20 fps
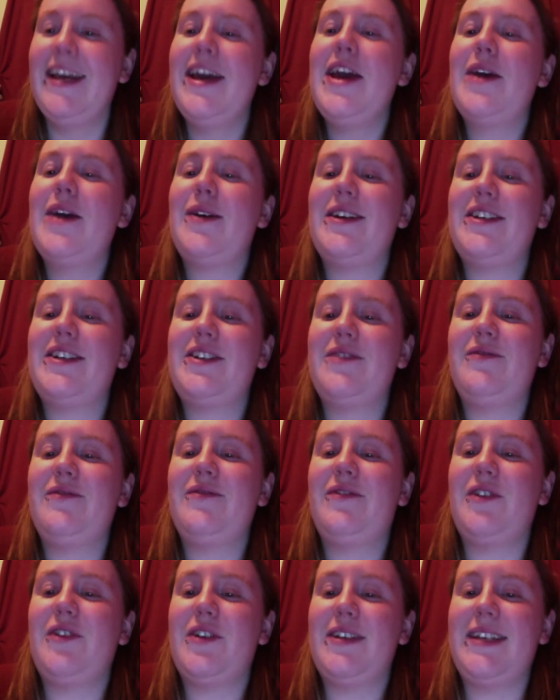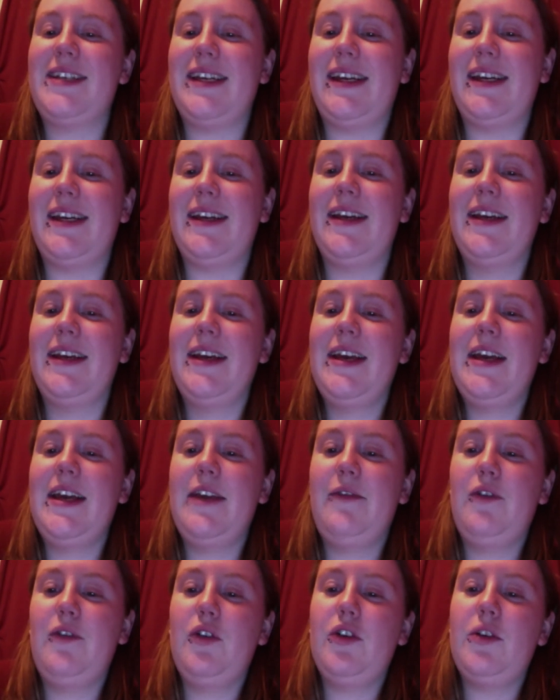Question 14.
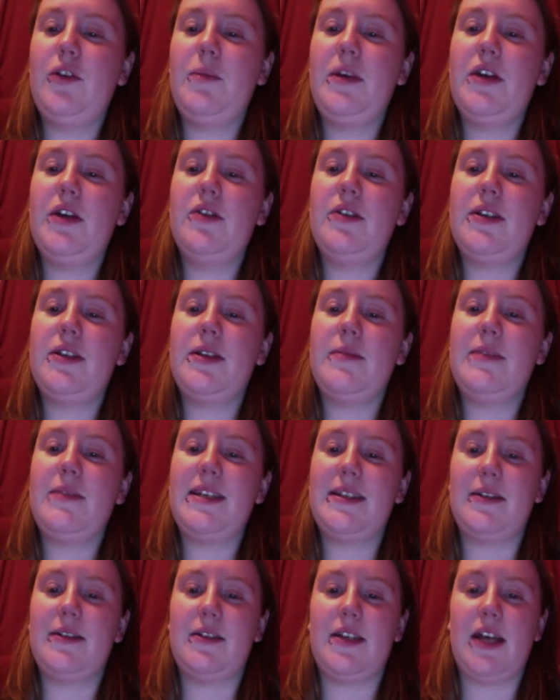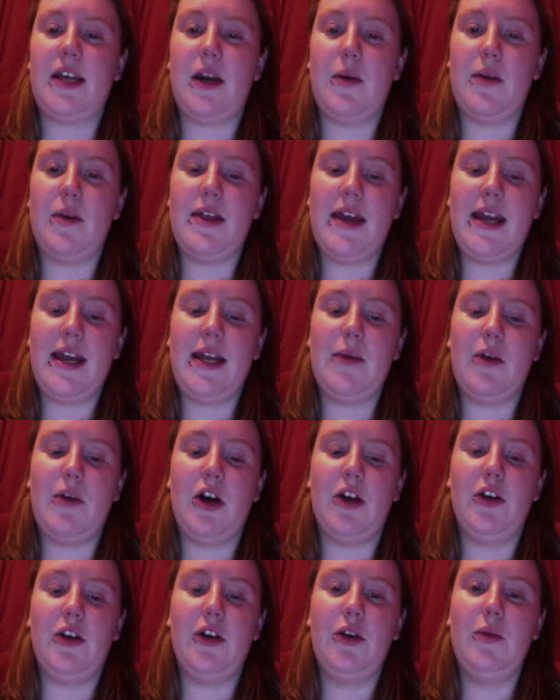If you could be under the mistletoe with
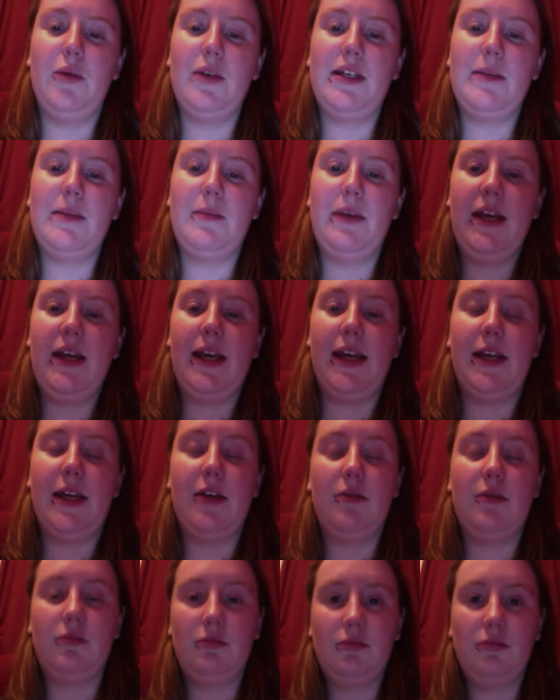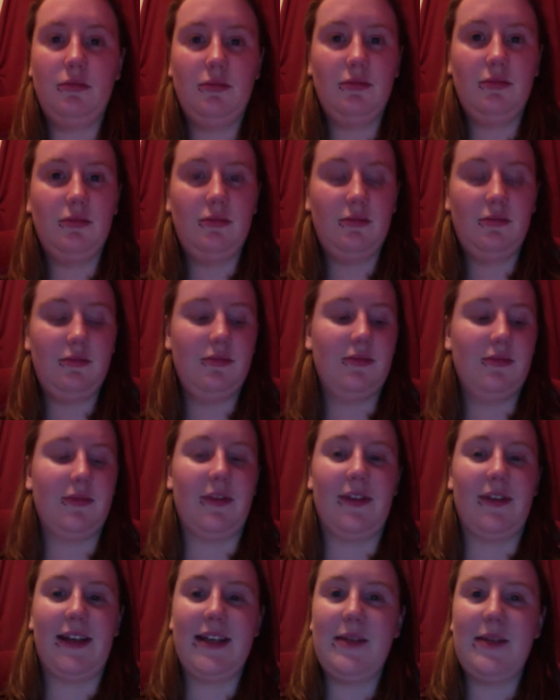anyone, who would it be? Ooh,
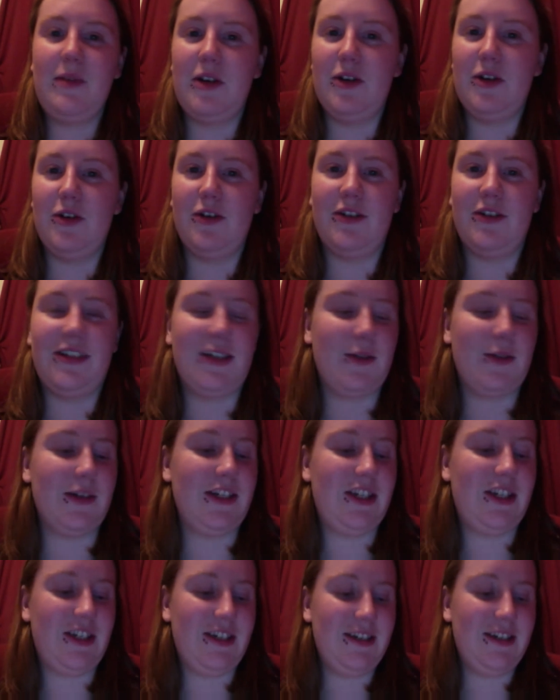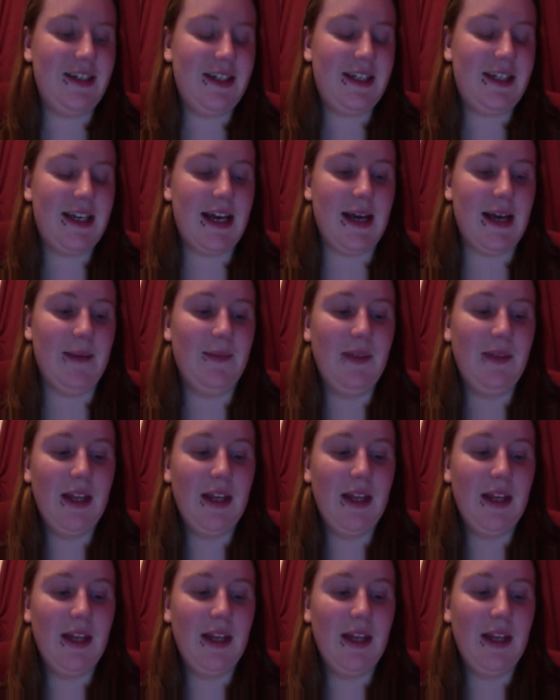that's a bit naughty question, isn't it?